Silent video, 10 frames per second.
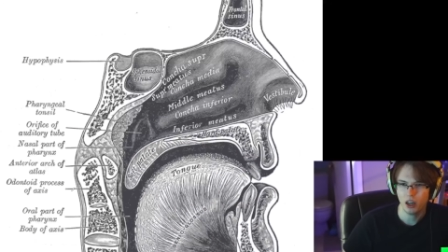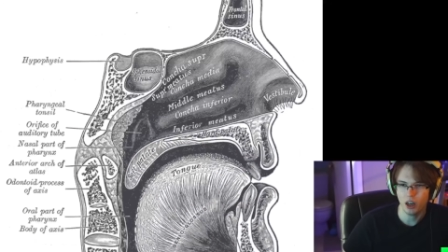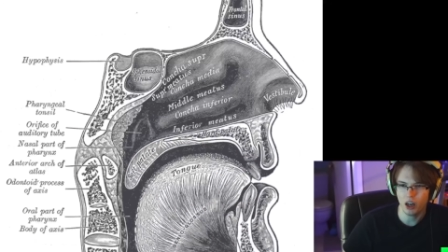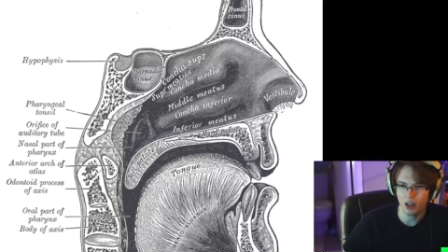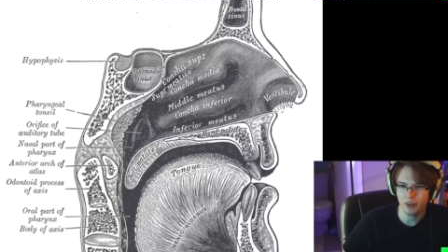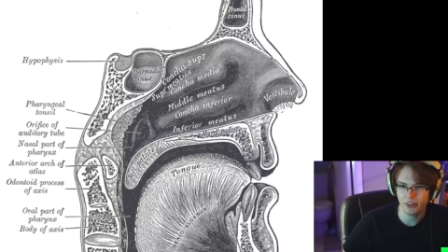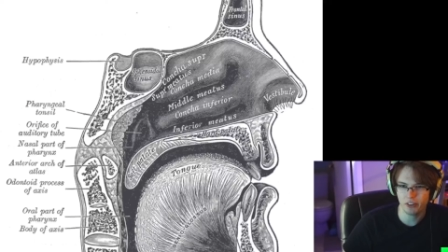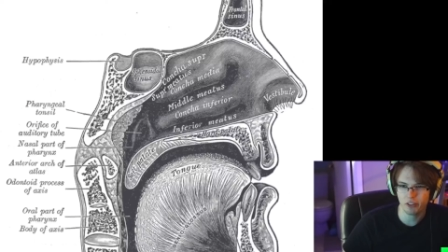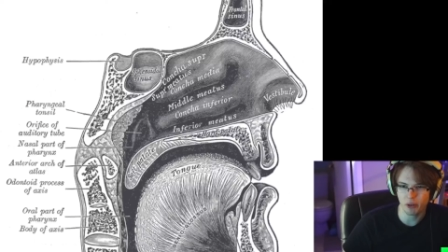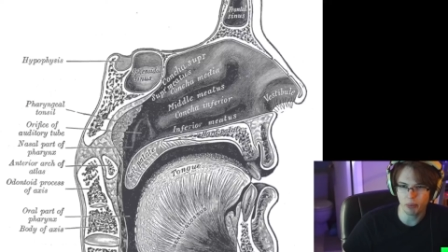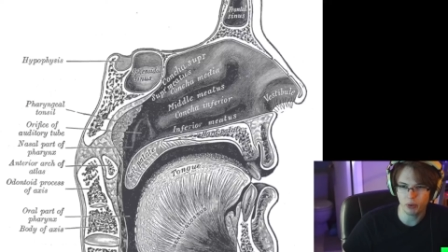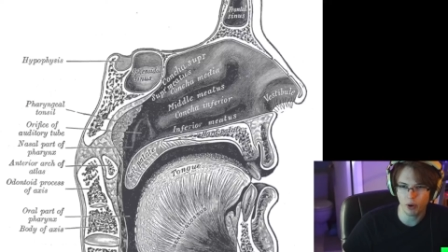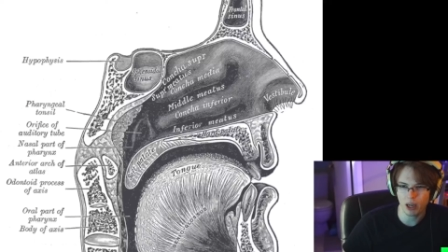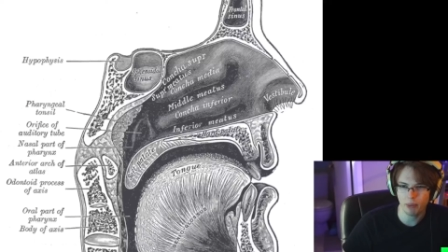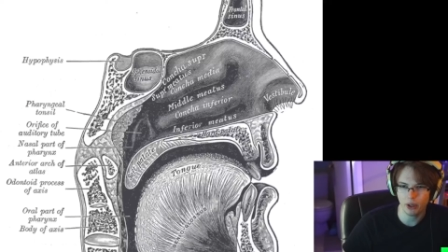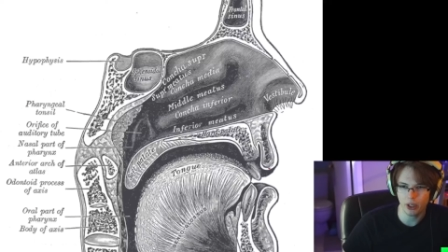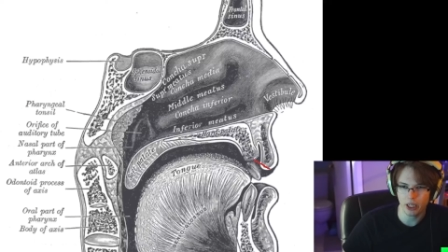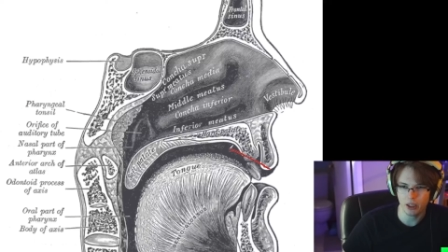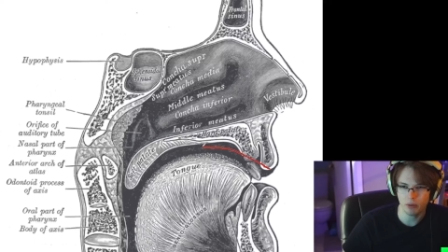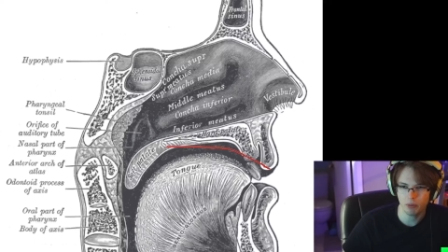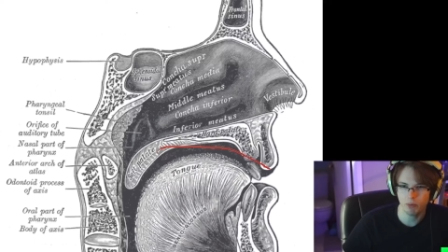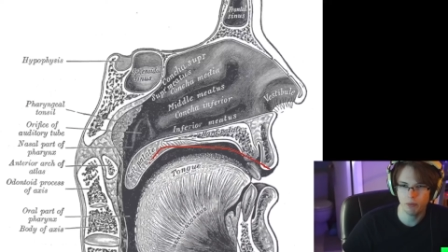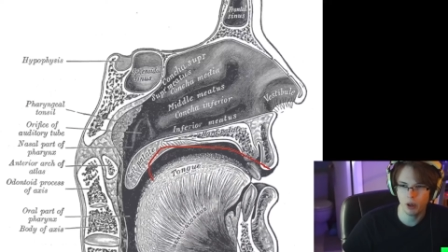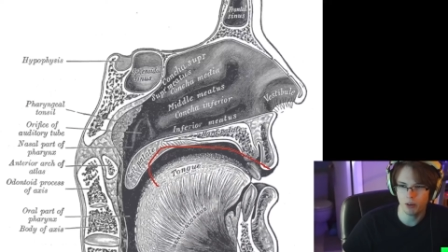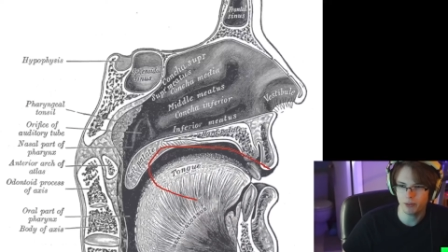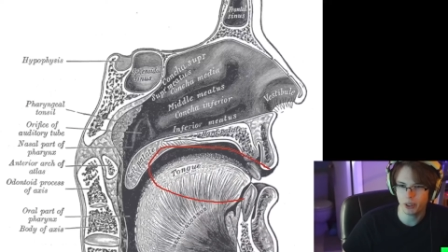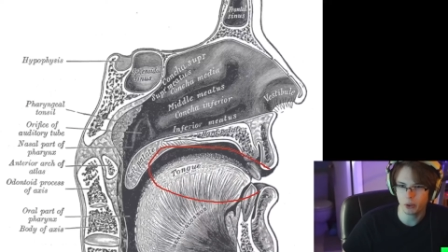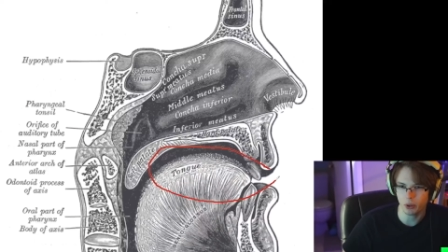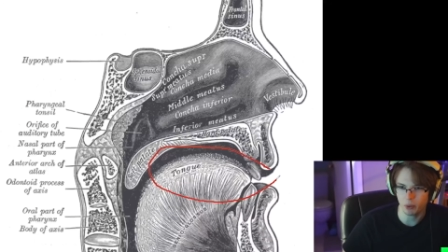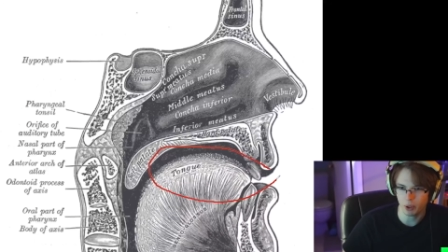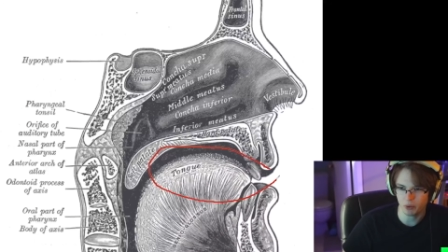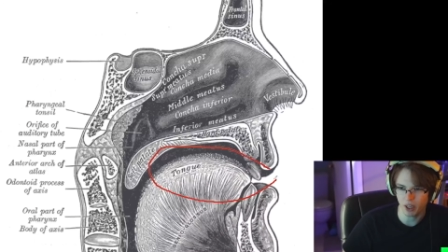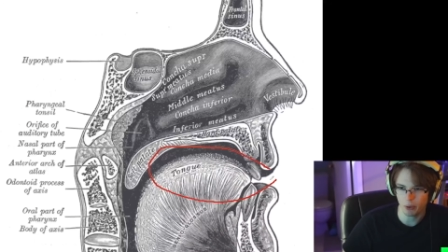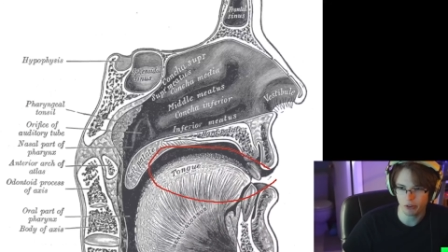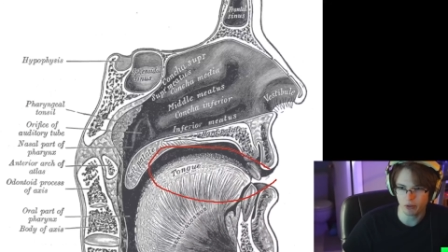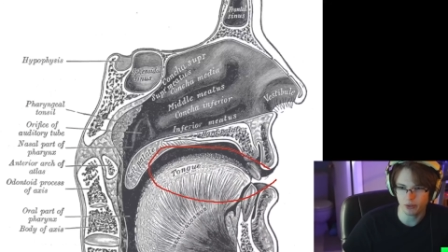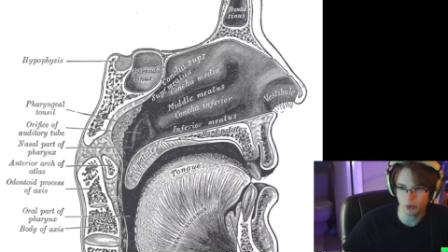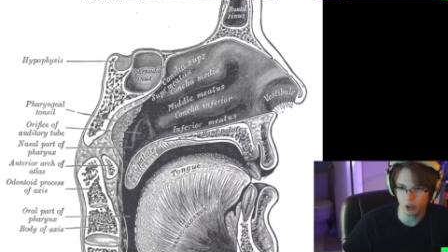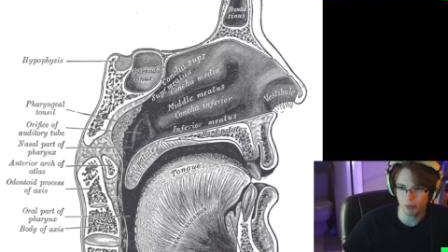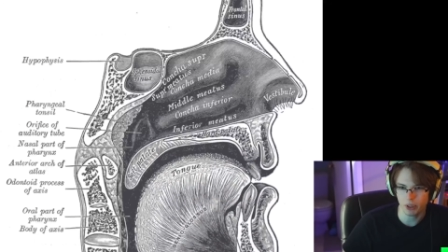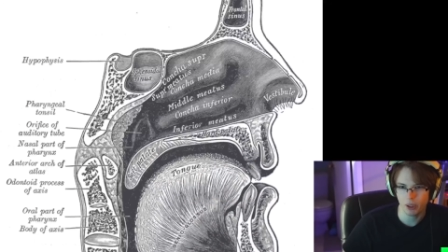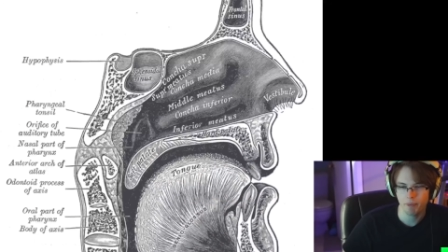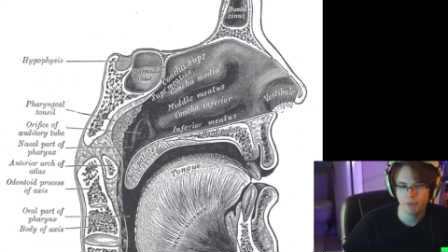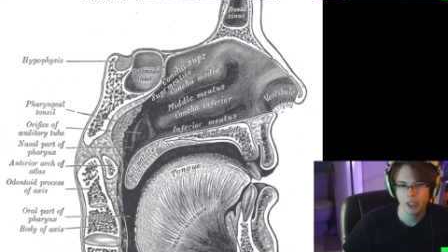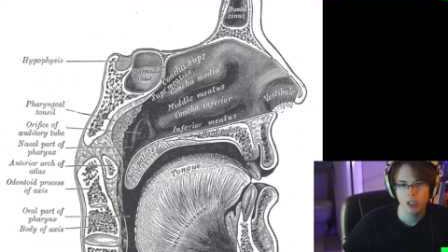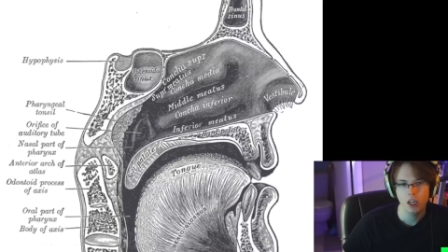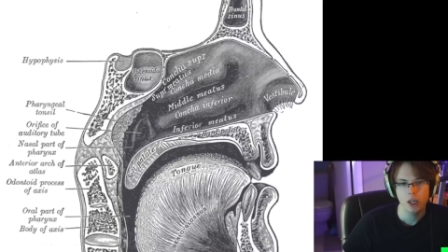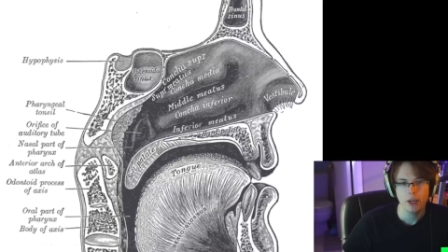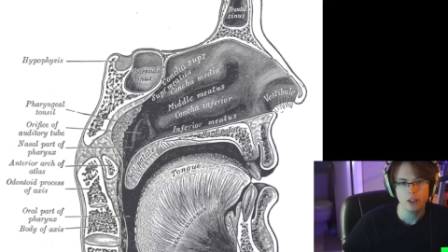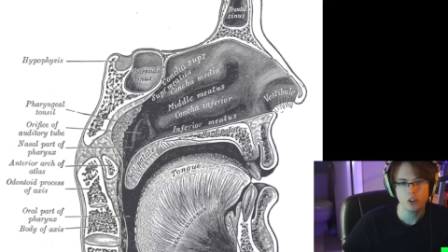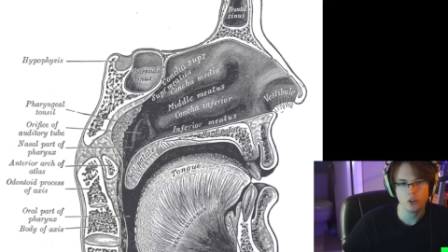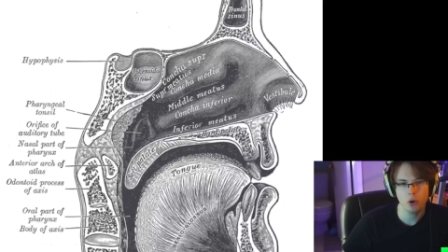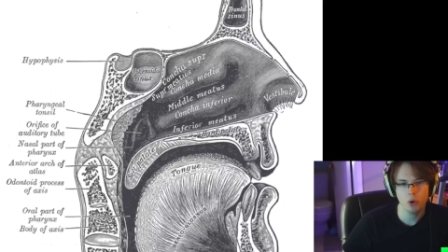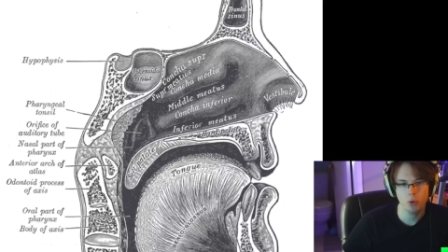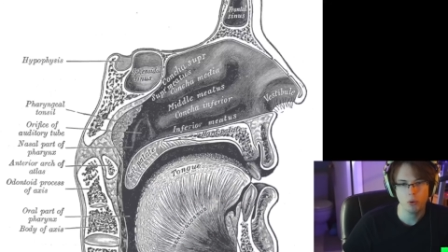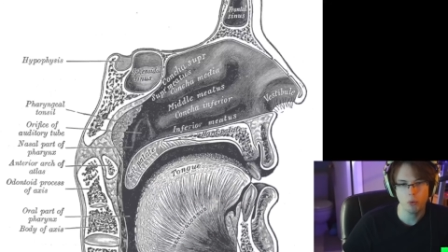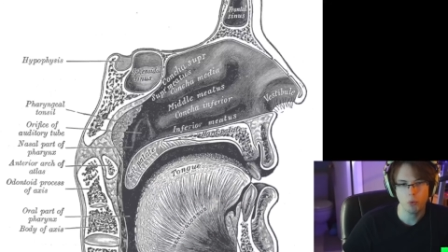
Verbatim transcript: Uh, this is the primary uh, vehicle in which vowels are formed. So